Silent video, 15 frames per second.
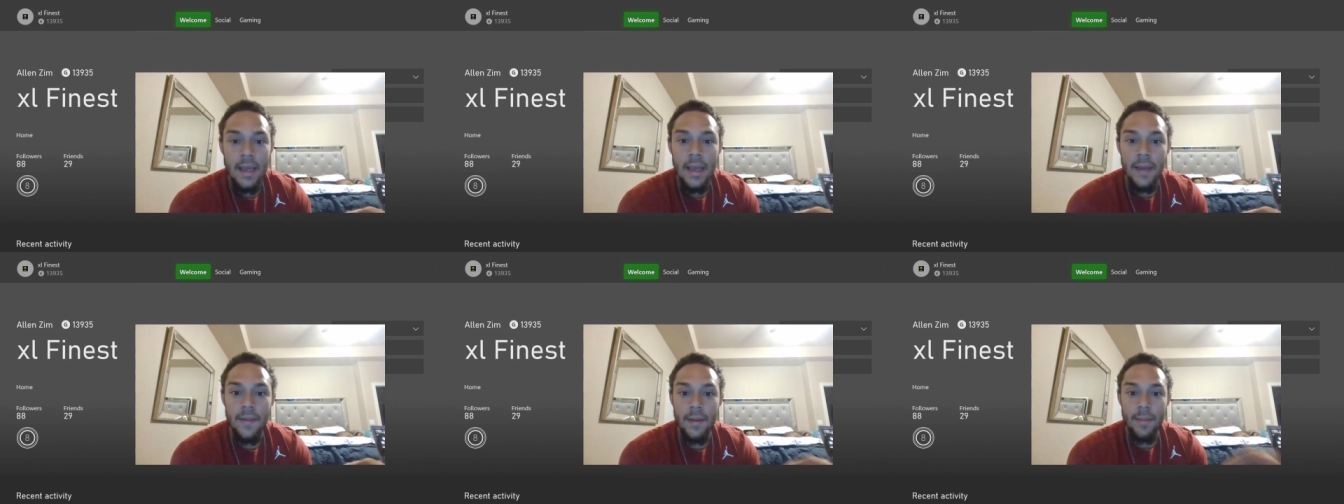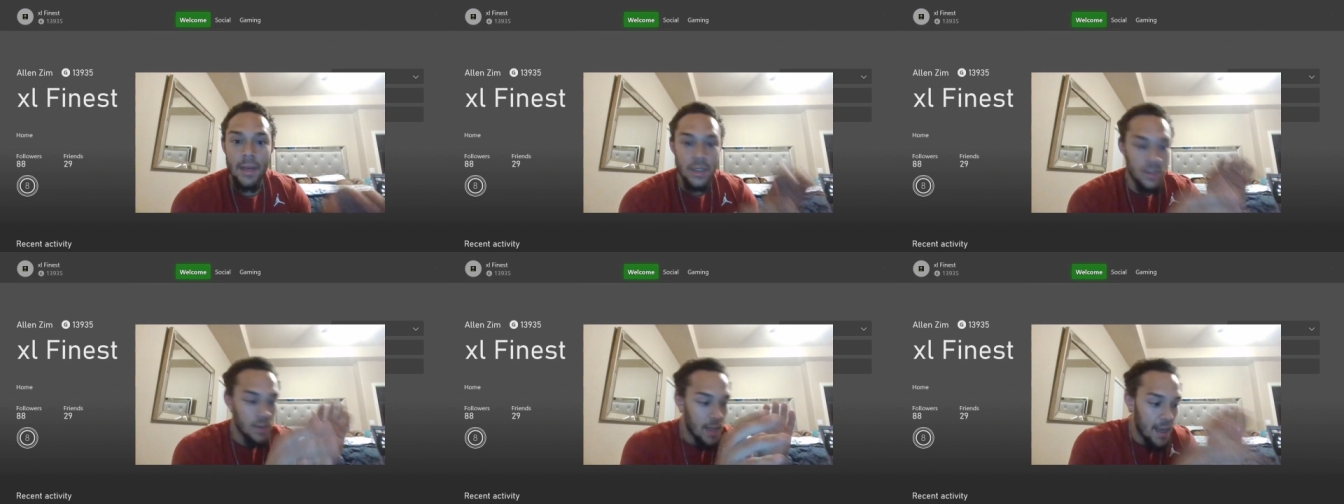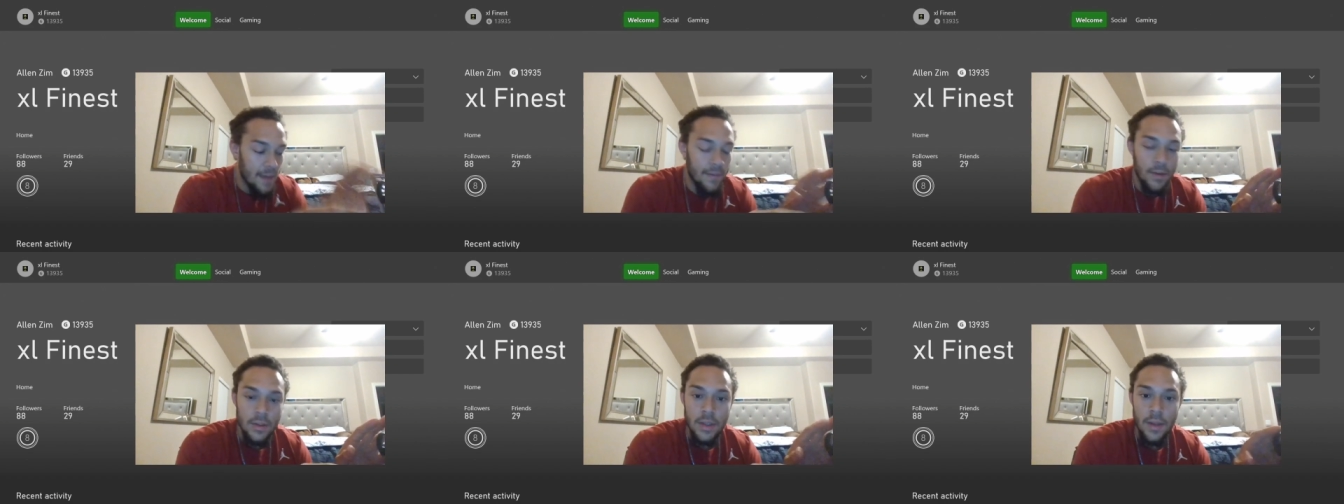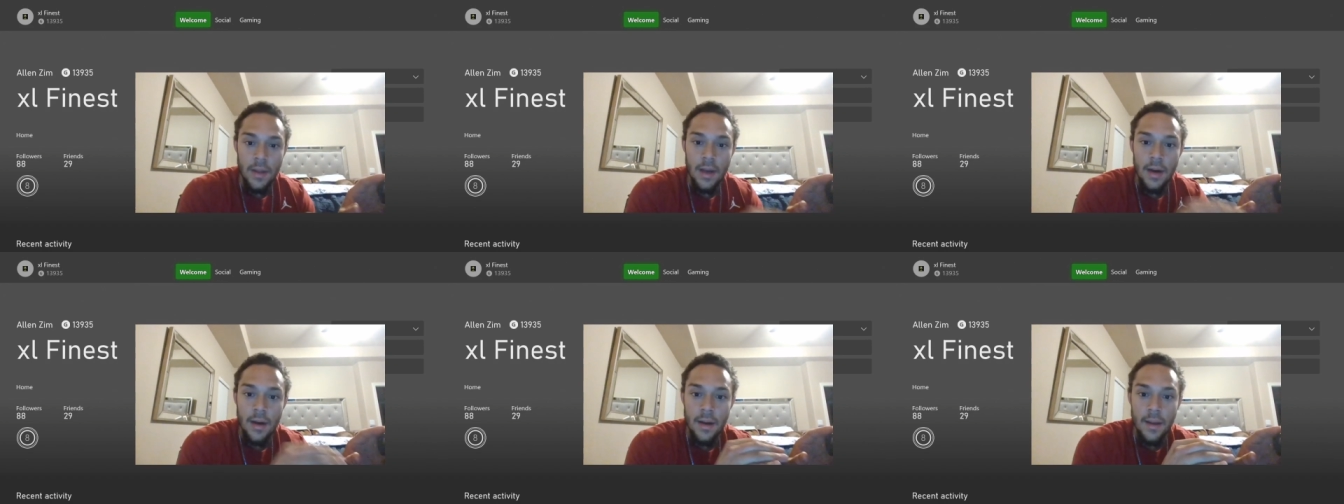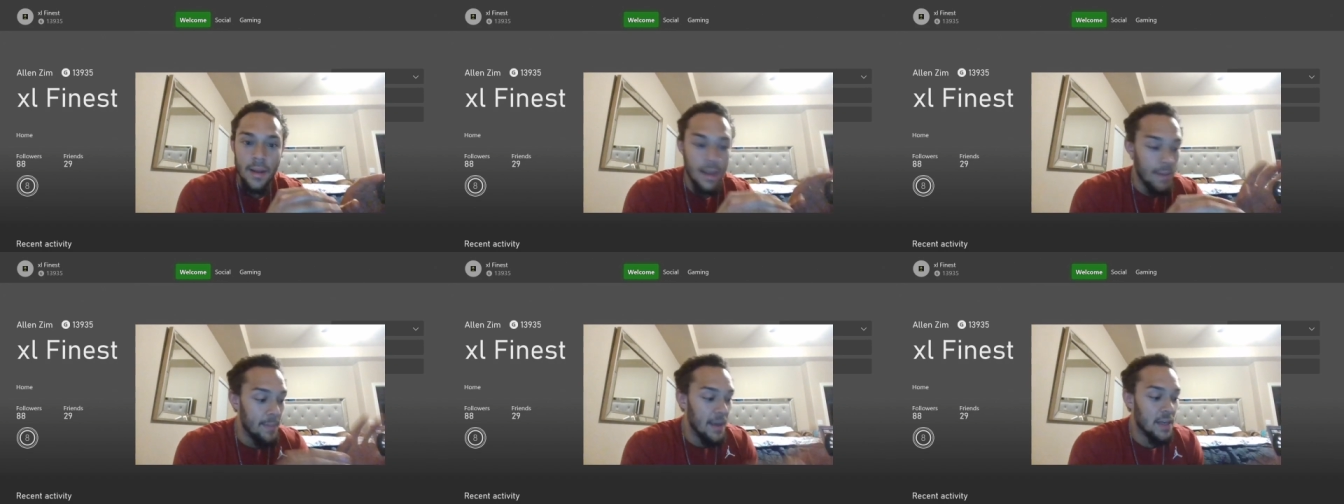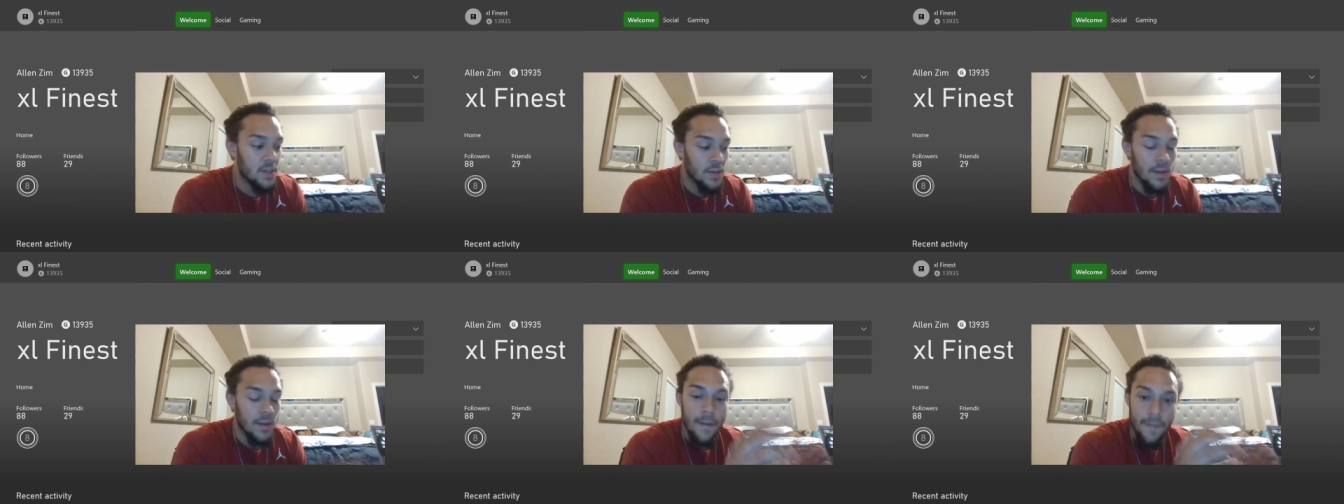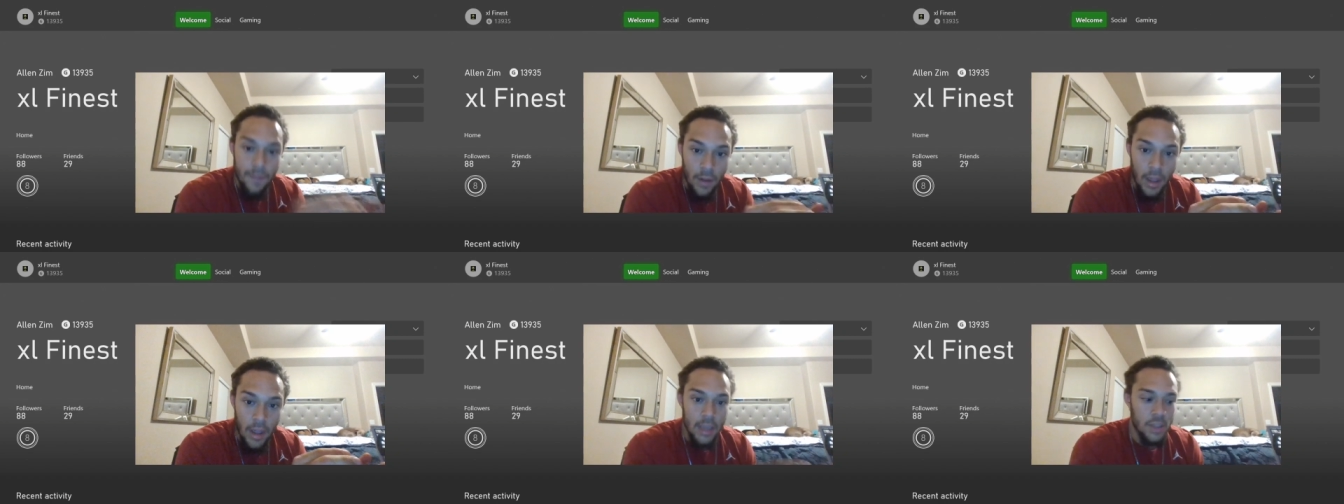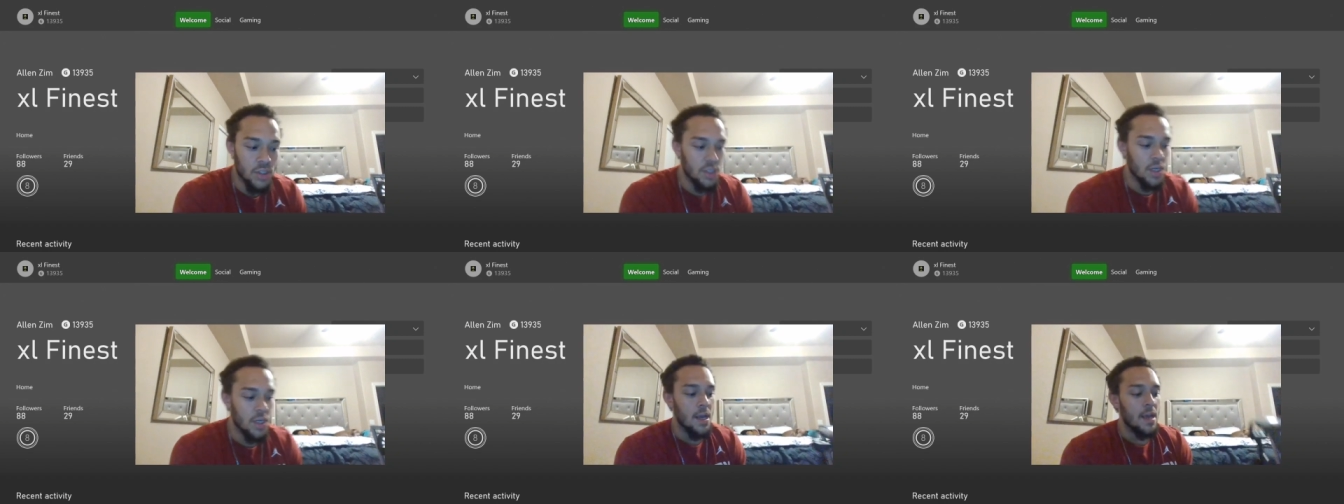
and then make sure the headphones on there, and make sure they're flush